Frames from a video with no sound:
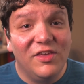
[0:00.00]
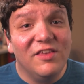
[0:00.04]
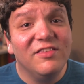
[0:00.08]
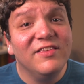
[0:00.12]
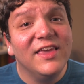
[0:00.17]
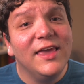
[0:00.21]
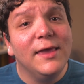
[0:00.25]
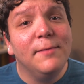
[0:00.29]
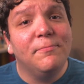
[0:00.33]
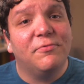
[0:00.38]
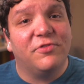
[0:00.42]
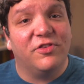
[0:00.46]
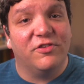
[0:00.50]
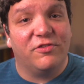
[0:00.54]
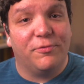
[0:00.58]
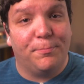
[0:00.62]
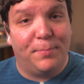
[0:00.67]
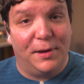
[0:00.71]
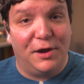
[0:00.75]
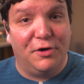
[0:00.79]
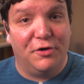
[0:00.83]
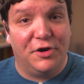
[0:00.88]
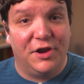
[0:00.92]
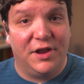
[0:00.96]
This keeps the
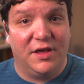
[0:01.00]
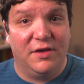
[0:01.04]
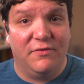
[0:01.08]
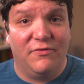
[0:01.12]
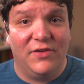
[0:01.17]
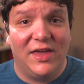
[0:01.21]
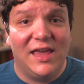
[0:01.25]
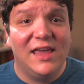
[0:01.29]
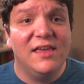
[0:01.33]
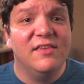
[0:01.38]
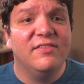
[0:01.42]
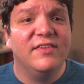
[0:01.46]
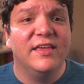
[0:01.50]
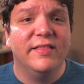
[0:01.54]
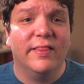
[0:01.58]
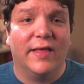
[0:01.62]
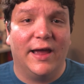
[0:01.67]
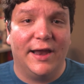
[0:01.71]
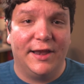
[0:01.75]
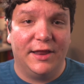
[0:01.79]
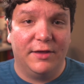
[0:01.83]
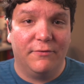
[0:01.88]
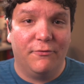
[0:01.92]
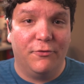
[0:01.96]
spirit of easy
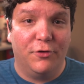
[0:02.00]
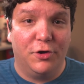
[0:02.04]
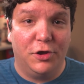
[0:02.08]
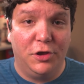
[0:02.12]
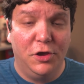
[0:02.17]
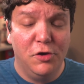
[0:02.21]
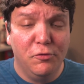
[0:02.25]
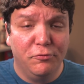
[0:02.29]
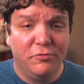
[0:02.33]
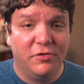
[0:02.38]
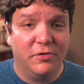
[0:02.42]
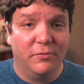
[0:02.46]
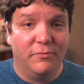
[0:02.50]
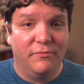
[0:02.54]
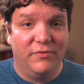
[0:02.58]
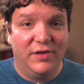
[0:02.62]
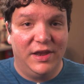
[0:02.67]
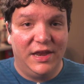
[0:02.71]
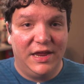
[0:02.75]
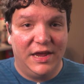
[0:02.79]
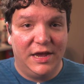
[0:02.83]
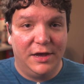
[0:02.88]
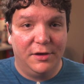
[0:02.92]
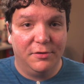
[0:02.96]
lighting for YouTube
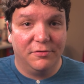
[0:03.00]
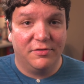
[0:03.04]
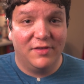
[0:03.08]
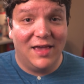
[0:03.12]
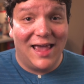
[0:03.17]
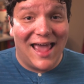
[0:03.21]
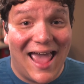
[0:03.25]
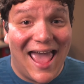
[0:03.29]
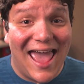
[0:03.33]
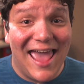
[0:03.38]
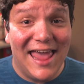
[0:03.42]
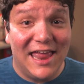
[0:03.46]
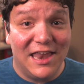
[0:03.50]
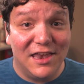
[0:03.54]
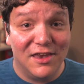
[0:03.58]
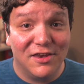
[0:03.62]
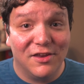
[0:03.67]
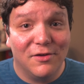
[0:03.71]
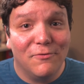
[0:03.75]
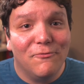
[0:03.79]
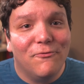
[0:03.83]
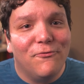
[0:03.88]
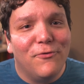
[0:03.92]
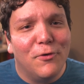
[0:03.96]
videos
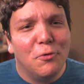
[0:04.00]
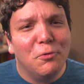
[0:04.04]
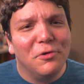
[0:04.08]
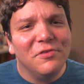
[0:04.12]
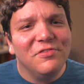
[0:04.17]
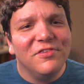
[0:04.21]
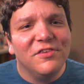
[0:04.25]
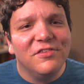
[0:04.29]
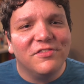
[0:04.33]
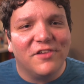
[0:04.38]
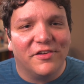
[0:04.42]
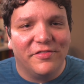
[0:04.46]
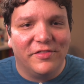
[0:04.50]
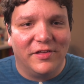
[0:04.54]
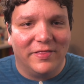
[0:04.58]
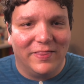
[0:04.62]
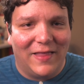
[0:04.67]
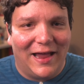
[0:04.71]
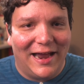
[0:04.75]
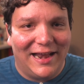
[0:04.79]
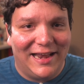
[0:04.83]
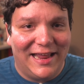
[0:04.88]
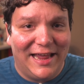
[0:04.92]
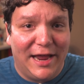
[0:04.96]
and focuses on the
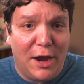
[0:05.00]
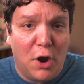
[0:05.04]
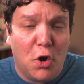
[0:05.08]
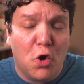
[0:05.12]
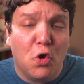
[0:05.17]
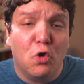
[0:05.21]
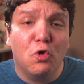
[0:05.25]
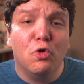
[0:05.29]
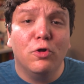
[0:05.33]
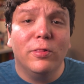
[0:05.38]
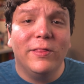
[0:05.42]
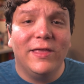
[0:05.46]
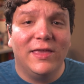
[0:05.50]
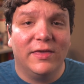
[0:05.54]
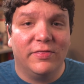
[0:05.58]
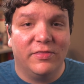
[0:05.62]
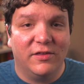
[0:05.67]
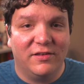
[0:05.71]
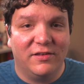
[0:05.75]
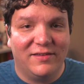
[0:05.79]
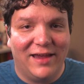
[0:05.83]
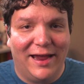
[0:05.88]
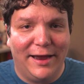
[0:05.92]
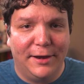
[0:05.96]
lighting early
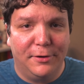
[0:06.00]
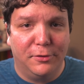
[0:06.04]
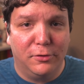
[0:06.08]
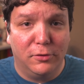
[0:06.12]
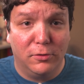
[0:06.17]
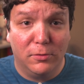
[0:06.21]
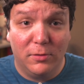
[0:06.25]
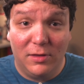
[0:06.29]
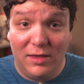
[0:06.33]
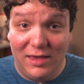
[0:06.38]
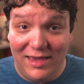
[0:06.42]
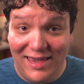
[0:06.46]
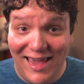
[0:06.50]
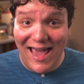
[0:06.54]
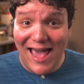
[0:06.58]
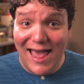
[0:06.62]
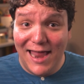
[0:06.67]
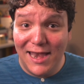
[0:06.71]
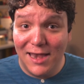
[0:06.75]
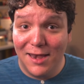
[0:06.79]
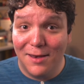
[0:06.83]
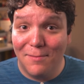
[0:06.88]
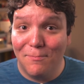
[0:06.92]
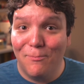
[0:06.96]
in the title,
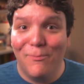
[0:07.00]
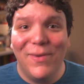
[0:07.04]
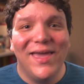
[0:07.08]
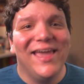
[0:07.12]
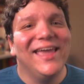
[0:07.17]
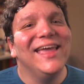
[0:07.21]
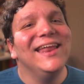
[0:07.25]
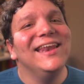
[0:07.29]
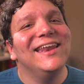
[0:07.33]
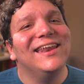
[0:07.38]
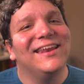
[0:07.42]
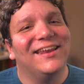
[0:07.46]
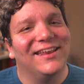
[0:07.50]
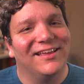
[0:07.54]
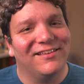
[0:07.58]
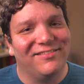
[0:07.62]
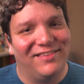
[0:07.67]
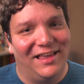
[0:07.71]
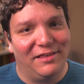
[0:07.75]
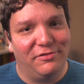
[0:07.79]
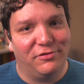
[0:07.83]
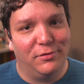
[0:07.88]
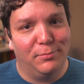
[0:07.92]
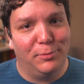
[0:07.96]
yet making it
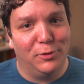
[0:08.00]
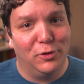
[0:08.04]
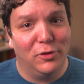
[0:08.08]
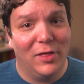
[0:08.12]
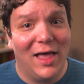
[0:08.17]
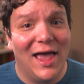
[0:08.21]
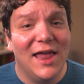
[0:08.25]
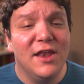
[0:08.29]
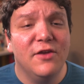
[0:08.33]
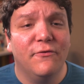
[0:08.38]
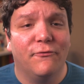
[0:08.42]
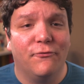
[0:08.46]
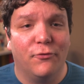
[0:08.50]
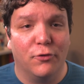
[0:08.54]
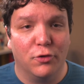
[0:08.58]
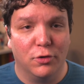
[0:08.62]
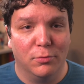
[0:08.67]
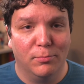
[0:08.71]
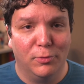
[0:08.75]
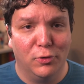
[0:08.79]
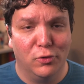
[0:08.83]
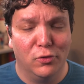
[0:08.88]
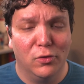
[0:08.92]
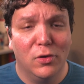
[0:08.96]
accessible and
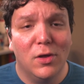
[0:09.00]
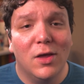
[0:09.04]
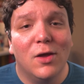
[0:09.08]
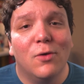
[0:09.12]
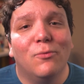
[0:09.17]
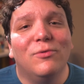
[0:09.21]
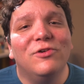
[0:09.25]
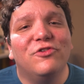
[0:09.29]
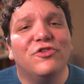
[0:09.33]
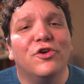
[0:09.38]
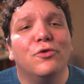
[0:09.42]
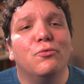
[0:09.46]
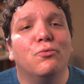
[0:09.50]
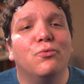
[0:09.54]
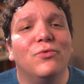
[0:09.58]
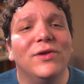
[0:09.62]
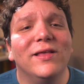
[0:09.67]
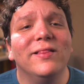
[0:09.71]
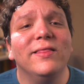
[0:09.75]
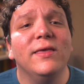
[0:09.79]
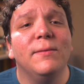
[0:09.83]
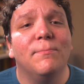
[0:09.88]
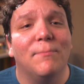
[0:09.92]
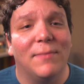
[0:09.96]
affordable, which are
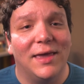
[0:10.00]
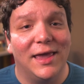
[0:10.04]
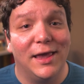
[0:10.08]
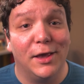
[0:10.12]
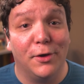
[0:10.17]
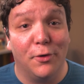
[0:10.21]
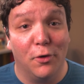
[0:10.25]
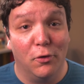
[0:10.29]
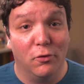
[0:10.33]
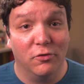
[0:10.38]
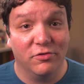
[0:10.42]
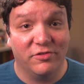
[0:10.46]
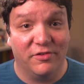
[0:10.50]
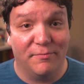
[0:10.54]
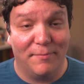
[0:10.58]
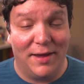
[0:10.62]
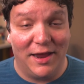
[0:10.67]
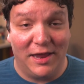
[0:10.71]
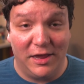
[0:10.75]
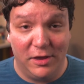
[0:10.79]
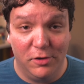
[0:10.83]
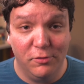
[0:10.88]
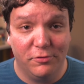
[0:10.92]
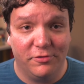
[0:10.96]
really main goals of
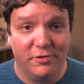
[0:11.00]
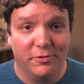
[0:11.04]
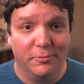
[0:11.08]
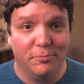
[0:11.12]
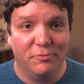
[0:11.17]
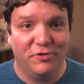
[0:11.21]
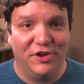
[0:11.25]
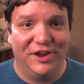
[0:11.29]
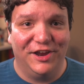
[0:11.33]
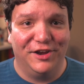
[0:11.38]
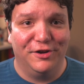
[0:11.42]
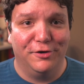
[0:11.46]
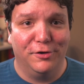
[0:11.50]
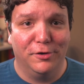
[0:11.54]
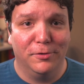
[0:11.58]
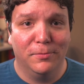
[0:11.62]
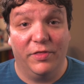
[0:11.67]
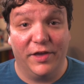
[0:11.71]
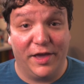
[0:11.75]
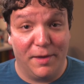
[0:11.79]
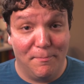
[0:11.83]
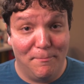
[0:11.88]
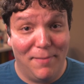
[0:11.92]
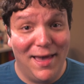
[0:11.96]
my YouTube channel.
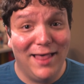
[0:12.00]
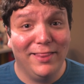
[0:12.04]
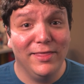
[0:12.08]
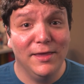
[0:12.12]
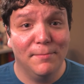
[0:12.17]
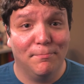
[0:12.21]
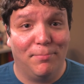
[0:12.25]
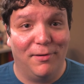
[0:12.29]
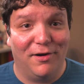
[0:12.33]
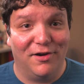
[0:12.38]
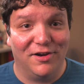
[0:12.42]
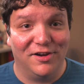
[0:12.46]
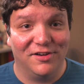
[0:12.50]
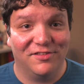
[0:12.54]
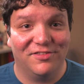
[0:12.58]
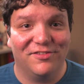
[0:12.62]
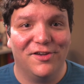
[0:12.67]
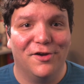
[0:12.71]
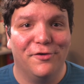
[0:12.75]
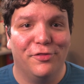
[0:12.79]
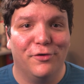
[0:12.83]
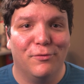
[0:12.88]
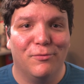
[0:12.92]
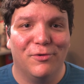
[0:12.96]
The compelling
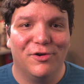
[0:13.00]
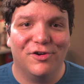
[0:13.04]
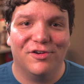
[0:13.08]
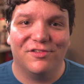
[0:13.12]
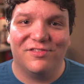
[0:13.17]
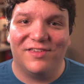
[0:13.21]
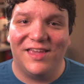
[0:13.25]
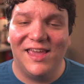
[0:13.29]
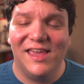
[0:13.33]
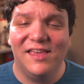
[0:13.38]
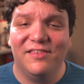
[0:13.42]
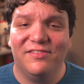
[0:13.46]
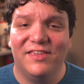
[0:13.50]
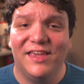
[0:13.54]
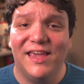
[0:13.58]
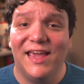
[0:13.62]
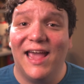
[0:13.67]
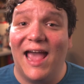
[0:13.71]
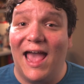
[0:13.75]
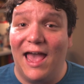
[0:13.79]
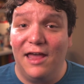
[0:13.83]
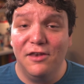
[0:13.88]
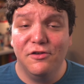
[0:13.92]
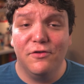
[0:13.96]
parts are the words
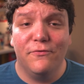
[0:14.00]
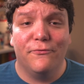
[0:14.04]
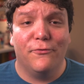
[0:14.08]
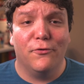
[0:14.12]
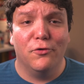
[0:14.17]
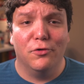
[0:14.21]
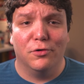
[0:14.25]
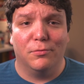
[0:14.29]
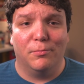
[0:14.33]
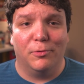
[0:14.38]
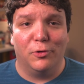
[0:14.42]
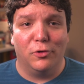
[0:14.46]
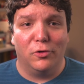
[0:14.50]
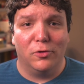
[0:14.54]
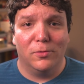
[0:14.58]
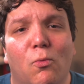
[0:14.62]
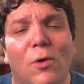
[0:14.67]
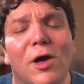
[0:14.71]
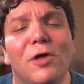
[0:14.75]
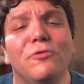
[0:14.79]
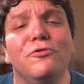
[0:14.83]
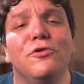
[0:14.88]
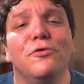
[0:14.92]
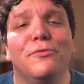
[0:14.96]
easy and affordable.
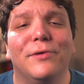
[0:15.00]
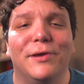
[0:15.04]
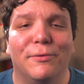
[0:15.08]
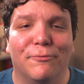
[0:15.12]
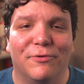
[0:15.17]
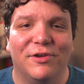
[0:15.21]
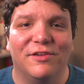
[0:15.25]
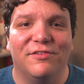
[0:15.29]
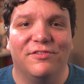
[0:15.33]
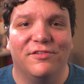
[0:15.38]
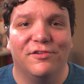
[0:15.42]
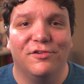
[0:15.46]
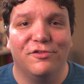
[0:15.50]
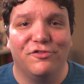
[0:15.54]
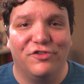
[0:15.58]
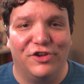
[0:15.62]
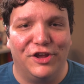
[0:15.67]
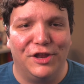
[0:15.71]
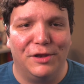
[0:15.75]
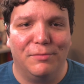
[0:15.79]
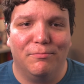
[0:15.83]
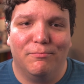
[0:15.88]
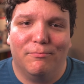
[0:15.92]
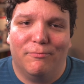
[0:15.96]
While doing research
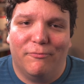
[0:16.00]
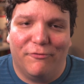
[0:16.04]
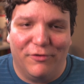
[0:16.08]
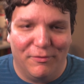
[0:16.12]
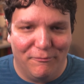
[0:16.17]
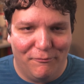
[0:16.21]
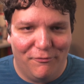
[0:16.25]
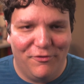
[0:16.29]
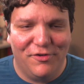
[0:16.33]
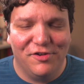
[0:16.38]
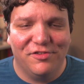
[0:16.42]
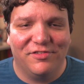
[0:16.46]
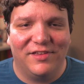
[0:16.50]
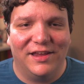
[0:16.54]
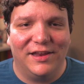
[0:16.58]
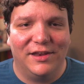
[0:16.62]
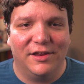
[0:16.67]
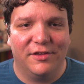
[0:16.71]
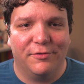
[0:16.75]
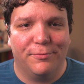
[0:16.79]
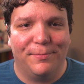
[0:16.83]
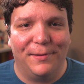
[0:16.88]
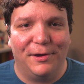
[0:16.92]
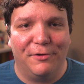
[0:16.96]
and from
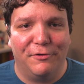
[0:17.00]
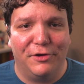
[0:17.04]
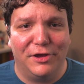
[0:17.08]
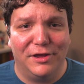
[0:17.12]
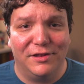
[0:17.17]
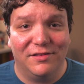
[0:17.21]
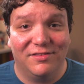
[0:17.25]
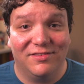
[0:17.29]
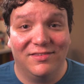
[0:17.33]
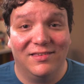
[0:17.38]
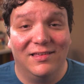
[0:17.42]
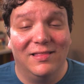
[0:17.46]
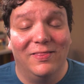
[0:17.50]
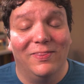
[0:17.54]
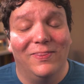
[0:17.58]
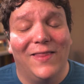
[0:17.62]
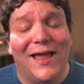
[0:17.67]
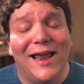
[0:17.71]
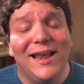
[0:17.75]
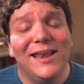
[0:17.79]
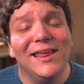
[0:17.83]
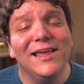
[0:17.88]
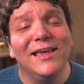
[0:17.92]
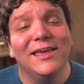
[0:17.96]
firsthand experience,
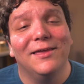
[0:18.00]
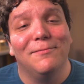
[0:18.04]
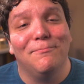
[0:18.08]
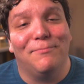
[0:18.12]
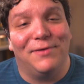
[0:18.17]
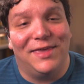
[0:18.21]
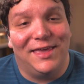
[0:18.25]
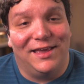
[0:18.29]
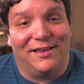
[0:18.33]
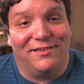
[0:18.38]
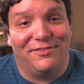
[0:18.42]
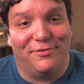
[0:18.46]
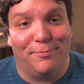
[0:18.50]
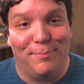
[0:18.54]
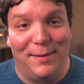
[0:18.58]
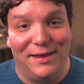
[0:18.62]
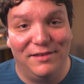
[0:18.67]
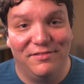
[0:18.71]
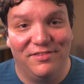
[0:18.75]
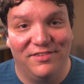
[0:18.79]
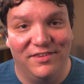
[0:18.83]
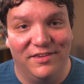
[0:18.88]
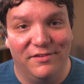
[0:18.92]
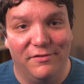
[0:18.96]
lighting can be
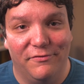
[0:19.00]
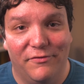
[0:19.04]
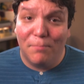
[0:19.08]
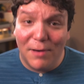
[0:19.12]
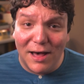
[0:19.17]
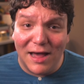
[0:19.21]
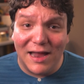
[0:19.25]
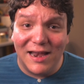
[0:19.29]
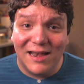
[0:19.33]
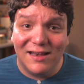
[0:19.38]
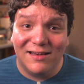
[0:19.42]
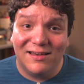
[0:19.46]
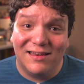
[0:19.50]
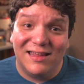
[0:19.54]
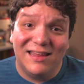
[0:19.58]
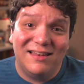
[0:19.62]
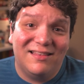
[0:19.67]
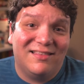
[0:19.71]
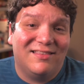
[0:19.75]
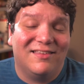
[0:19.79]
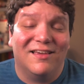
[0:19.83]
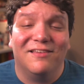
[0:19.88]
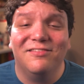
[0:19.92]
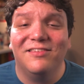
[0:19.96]
expensive, but
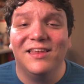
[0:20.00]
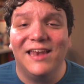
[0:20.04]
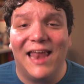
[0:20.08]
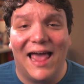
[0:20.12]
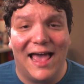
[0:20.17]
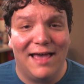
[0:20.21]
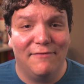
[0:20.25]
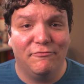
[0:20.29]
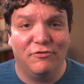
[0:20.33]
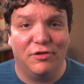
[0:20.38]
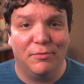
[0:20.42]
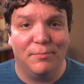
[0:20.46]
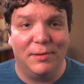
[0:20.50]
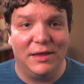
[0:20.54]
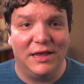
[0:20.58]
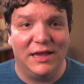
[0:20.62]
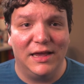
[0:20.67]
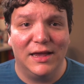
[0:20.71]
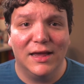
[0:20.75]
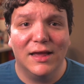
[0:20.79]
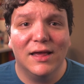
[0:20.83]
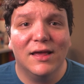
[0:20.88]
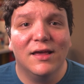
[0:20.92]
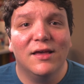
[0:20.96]
it doesn't have to
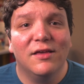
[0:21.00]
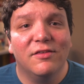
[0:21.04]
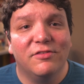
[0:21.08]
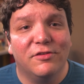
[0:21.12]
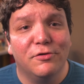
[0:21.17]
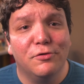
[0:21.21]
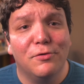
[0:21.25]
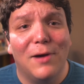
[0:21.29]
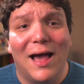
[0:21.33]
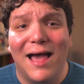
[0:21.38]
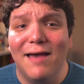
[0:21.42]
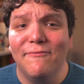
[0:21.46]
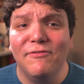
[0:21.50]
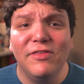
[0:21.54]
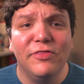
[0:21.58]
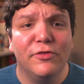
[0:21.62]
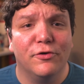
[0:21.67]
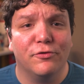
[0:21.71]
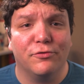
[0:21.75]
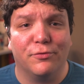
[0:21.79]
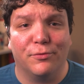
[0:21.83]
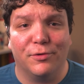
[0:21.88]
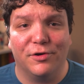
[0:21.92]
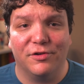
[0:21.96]
be. So having
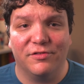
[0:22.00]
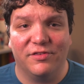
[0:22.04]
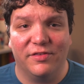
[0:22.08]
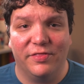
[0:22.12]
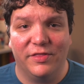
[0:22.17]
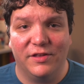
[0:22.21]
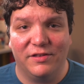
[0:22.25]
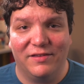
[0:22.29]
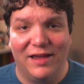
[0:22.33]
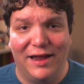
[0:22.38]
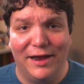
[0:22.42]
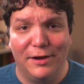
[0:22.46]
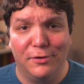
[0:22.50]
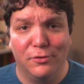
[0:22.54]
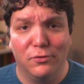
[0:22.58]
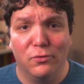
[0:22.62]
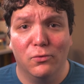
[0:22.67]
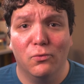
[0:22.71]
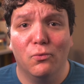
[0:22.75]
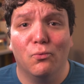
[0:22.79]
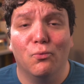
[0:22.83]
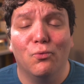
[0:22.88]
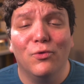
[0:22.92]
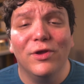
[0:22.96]
those words in the
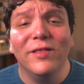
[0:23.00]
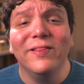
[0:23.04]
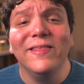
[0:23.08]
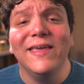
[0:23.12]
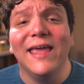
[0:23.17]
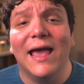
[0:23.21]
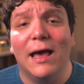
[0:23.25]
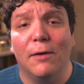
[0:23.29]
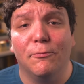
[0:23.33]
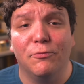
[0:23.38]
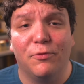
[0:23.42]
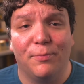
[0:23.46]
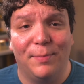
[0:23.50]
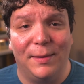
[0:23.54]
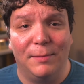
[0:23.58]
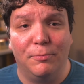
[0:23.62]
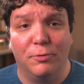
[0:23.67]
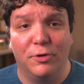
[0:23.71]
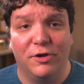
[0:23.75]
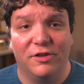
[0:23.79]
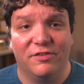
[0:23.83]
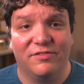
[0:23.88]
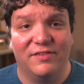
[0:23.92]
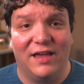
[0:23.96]
title really helps
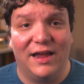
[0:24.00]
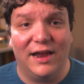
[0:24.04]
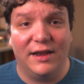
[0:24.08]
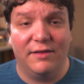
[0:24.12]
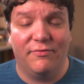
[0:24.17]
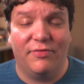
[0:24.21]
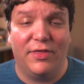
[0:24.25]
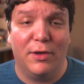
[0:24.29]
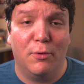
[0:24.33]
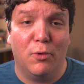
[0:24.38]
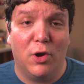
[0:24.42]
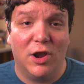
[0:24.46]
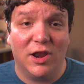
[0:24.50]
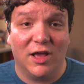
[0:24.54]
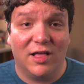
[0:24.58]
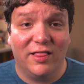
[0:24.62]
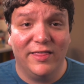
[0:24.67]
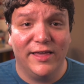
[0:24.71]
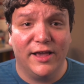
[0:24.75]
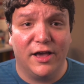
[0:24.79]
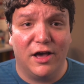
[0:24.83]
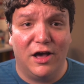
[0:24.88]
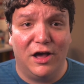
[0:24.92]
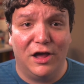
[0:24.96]
people decide if they want to
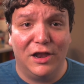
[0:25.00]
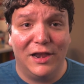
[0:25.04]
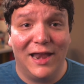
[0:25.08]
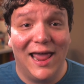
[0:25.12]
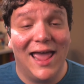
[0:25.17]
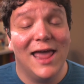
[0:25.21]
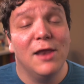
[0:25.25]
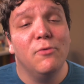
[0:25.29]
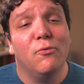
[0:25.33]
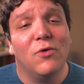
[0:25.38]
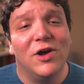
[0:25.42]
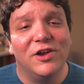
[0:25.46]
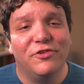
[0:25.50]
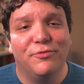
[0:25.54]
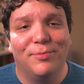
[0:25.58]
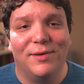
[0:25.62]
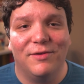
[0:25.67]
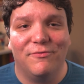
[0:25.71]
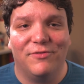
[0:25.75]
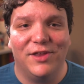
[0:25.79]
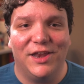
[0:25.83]
click on and watch my